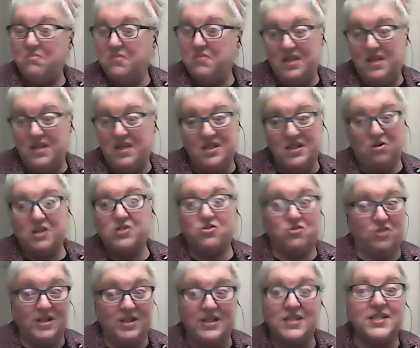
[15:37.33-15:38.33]
this
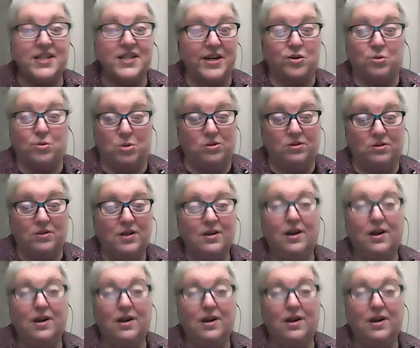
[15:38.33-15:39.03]
restaurant is terrible.